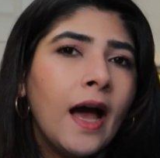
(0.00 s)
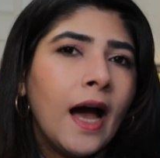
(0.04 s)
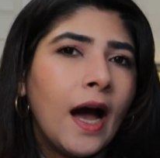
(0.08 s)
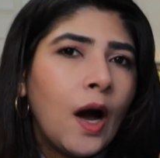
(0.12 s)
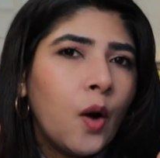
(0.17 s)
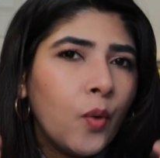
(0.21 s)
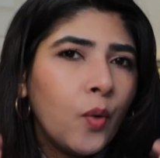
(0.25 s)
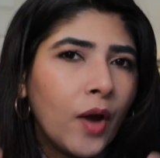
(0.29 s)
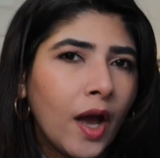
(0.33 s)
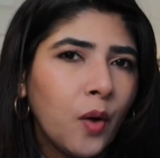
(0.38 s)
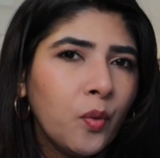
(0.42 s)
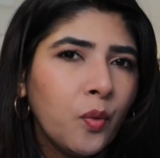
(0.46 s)

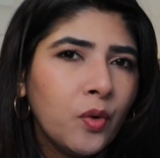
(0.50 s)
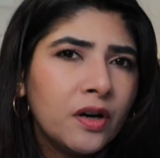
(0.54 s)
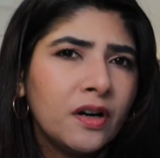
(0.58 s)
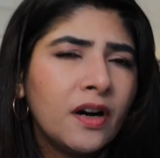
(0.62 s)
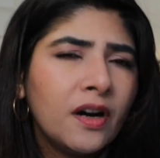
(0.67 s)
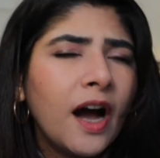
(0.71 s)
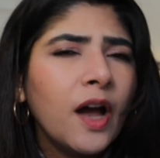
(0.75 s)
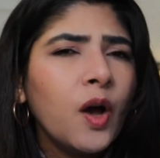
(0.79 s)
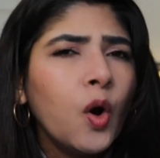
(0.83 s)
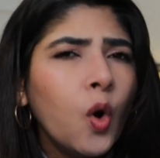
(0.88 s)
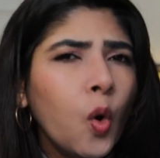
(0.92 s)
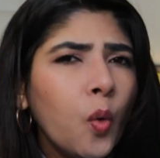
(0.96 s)
However,
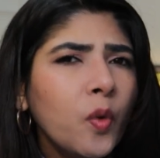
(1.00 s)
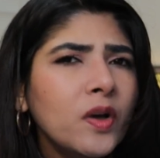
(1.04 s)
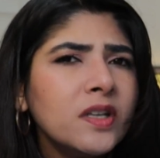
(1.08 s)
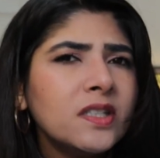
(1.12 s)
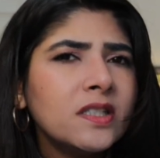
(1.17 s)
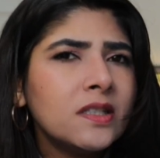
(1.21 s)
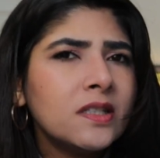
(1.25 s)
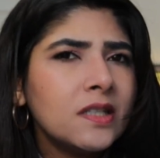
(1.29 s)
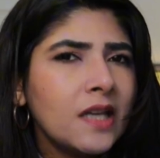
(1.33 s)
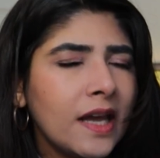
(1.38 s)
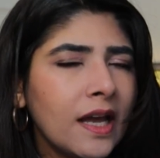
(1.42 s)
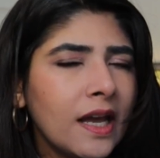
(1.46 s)
I always
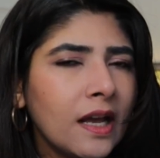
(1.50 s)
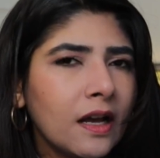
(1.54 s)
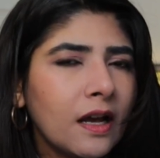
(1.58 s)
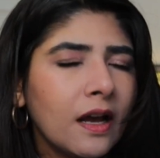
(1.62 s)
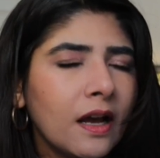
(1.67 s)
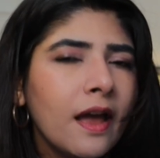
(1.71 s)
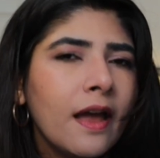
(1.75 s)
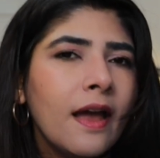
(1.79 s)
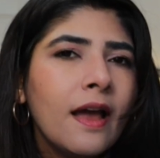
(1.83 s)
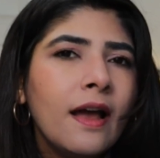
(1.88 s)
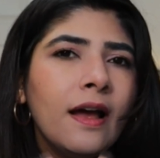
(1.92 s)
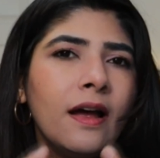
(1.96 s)
think
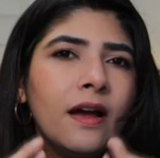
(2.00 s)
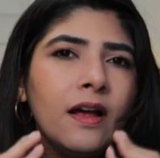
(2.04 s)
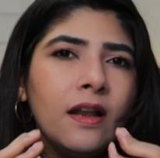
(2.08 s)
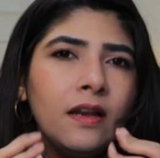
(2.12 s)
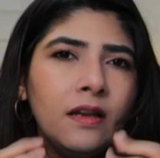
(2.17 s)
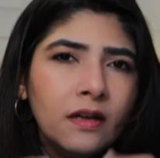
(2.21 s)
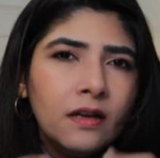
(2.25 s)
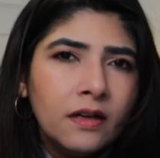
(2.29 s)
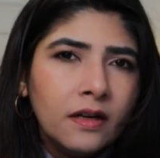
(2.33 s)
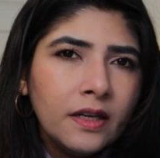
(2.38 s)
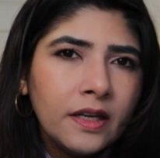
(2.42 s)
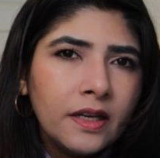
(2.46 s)

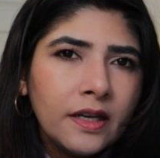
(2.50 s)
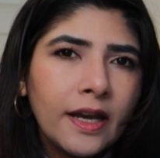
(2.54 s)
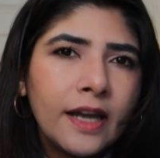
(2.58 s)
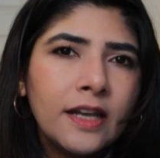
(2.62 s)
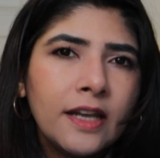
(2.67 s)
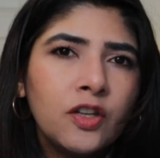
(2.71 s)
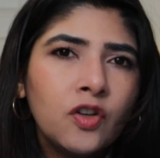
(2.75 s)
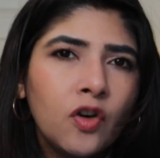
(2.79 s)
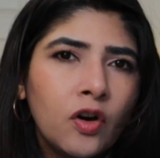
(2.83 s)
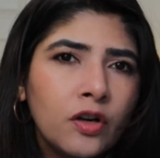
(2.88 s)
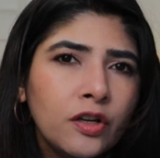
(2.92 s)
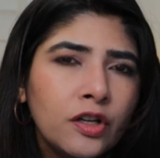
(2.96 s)
learning
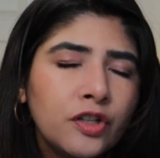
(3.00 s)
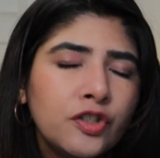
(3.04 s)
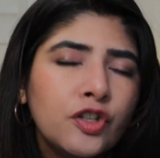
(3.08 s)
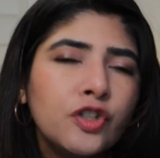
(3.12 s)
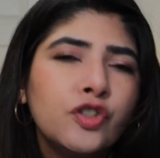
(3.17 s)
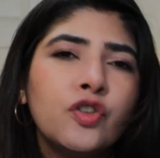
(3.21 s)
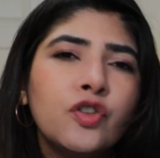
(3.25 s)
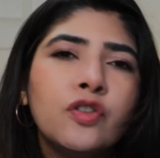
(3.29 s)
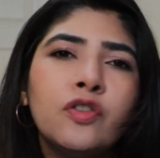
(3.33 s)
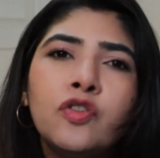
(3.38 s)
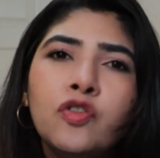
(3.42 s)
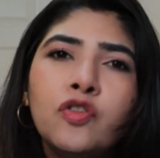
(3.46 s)
and knowledge
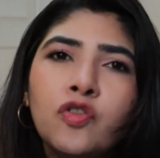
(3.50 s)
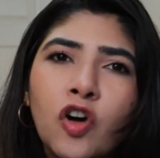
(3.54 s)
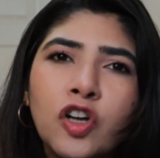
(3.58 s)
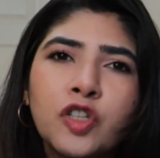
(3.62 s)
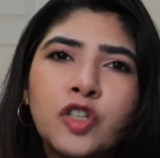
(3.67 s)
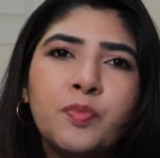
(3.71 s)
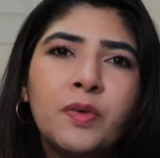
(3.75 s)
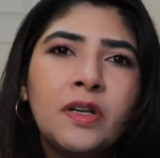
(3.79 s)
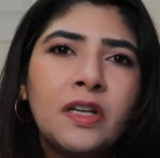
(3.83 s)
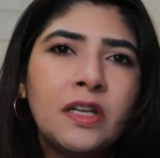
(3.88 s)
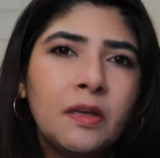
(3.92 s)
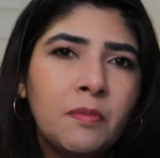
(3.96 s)
should
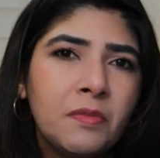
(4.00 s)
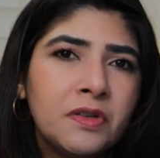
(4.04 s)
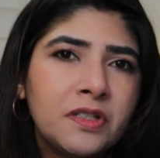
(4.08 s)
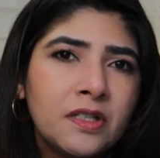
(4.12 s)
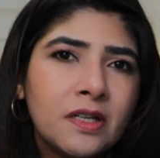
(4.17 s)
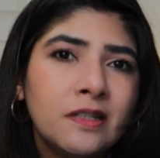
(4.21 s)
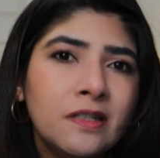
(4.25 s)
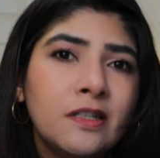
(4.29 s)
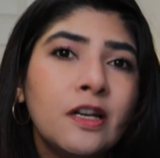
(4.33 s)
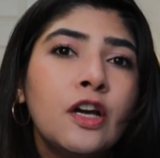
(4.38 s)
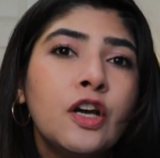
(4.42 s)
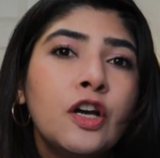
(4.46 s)
not be
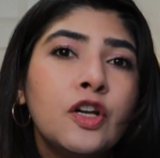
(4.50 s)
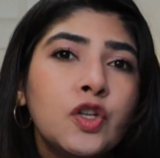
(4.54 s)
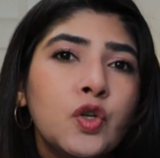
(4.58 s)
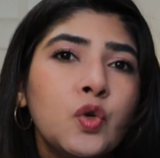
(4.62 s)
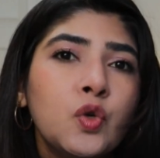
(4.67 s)
limited